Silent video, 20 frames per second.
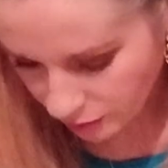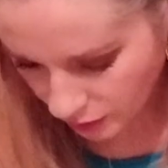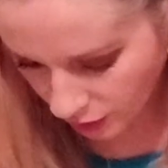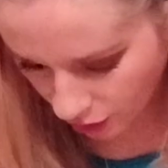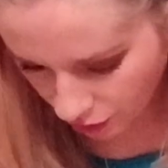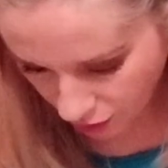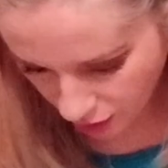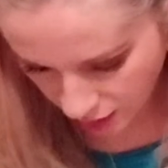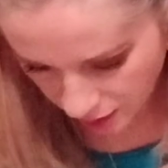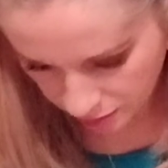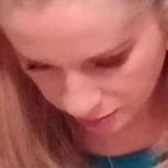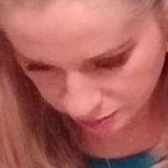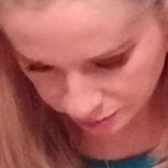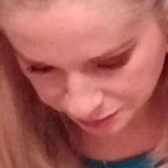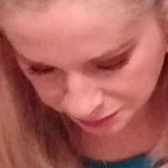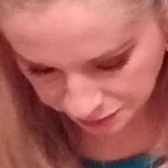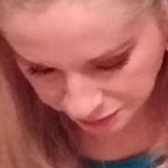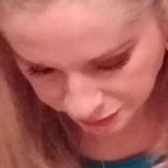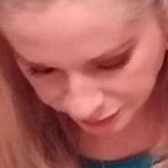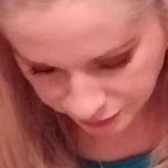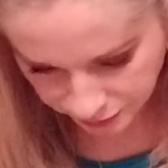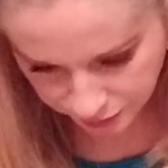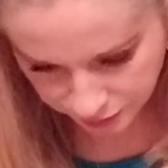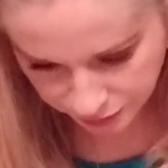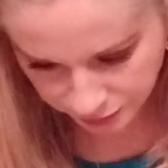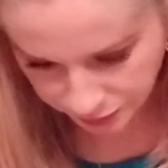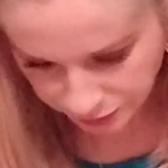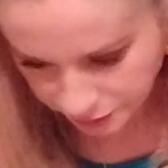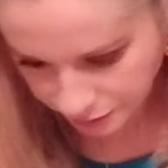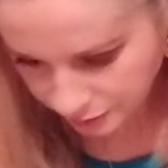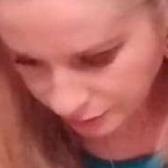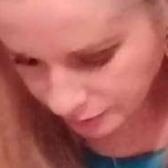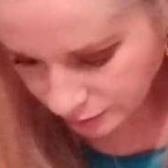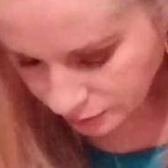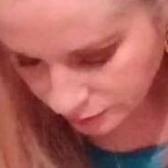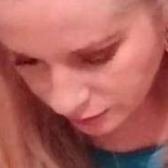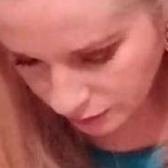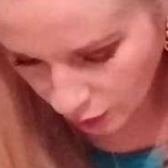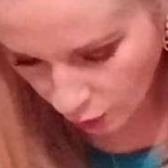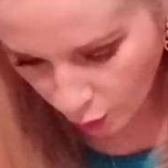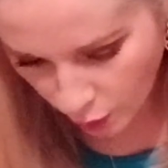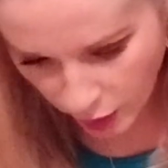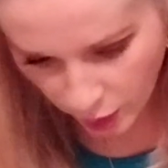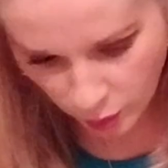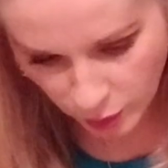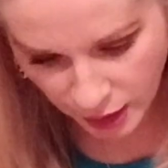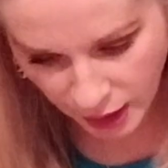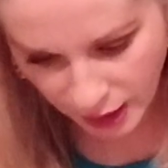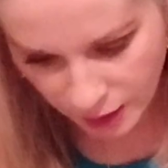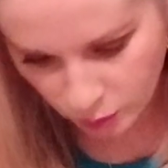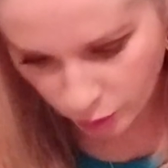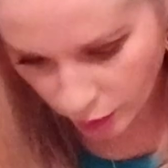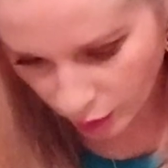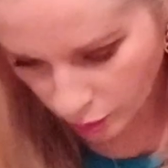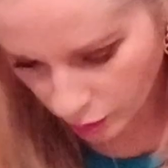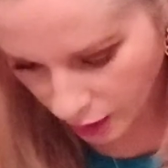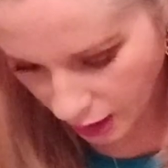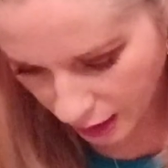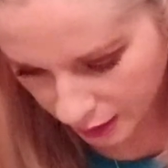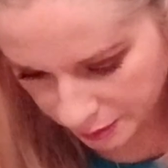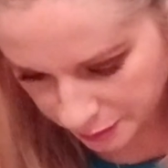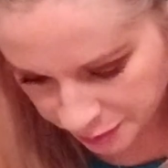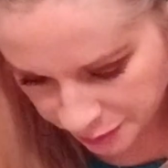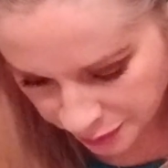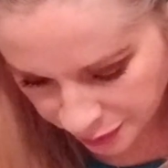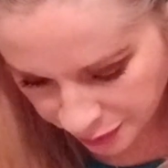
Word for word: All right. Where we at? Where we at?